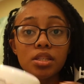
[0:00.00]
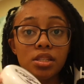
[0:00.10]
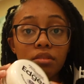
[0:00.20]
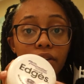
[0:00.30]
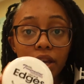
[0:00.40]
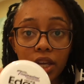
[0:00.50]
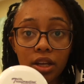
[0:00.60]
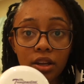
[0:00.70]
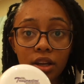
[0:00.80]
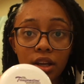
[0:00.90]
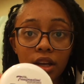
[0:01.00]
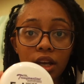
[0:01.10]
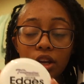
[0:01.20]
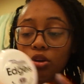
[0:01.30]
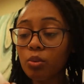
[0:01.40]
stuff right here,
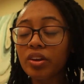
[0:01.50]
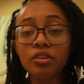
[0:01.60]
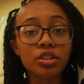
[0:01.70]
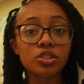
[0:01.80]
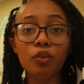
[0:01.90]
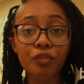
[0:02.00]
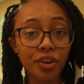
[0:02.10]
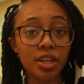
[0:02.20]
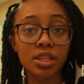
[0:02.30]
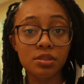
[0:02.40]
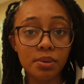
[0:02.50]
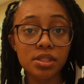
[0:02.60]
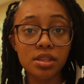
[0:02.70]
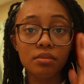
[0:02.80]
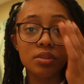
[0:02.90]
no wonder it's so freaking
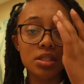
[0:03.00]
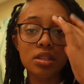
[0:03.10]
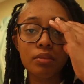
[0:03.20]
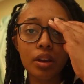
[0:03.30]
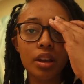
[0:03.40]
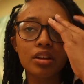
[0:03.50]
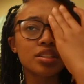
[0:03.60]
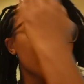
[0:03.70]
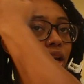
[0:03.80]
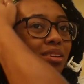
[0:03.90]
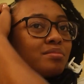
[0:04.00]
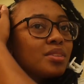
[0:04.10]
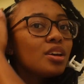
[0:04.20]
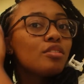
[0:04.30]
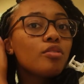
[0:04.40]
expensive. This stuff right here is like
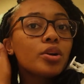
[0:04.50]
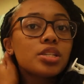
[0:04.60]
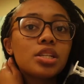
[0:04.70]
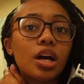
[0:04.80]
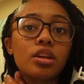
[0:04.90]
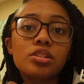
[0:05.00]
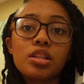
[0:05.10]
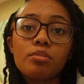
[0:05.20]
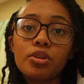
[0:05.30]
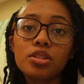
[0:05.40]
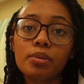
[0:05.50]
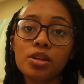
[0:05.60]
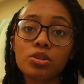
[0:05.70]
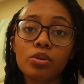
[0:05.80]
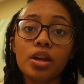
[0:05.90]
$14 at the beauty supply
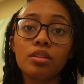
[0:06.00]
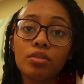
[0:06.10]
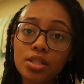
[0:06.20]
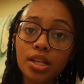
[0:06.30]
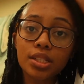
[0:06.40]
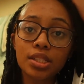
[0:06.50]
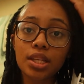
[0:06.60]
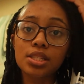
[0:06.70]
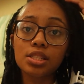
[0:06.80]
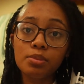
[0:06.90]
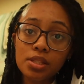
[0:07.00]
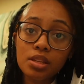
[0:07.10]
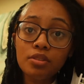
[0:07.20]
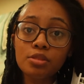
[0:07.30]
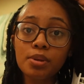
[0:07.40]
store. And the reason I said that's expensive
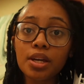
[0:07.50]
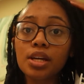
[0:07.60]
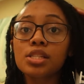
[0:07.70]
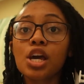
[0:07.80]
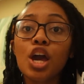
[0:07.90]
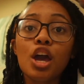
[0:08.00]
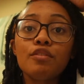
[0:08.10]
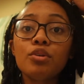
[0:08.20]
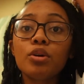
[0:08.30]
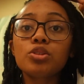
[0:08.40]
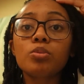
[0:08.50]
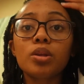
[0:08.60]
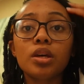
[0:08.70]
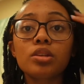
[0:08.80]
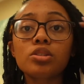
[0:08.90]
is because if you go to
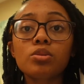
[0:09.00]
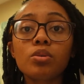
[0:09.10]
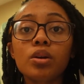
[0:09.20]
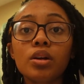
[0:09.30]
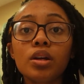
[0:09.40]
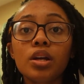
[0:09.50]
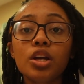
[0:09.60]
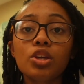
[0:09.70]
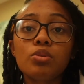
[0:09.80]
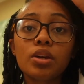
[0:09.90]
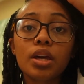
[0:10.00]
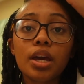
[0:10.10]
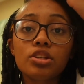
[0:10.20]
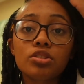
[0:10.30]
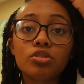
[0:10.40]
another store, you can get
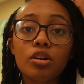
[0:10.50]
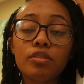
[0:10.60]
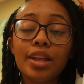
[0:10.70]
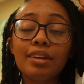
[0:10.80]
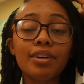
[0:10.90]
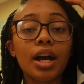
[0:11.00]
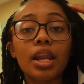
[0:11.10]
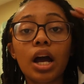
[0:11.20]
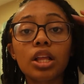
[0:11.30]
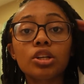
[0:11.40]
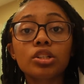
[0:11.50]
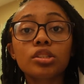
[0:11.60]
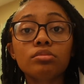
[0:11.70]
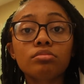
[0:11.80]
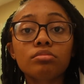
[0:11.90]
edge control for like $5.
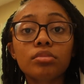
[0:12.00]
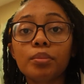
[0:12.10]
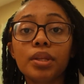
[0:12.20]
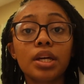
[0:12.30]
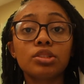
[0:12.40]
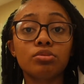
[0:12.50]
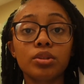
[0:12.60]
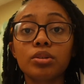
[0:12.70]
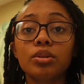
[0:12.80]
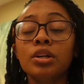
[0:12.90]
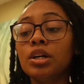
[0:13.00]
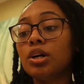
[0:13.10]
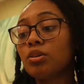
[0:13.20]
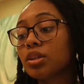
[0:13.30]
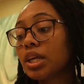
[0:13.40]
I mean, that's real.
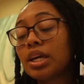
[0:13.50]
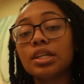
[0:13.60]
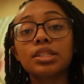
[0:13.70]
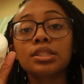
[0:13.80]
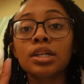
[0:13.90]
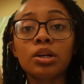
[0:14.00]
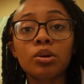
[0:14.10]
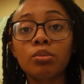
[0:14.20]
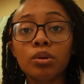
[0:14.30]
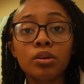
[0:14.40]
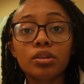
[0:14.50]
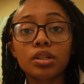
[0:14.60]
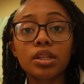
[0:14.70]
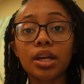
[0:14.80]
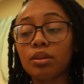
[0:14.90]
Only thing is, it's not gonna work
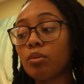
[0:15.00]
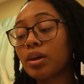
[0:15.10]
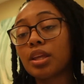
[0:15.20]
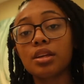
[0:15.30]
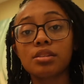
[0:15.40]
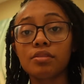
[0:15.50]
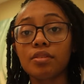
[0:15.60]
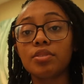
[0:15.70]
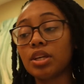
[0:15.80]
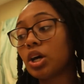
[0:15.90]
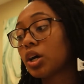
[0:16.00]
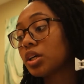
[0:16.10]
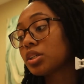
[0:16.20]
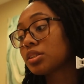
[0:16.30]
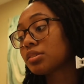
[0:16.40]
like the one that's $15.
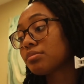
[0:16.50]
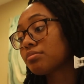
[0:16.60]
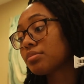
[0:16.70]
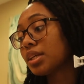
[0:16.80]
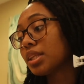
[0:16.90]
And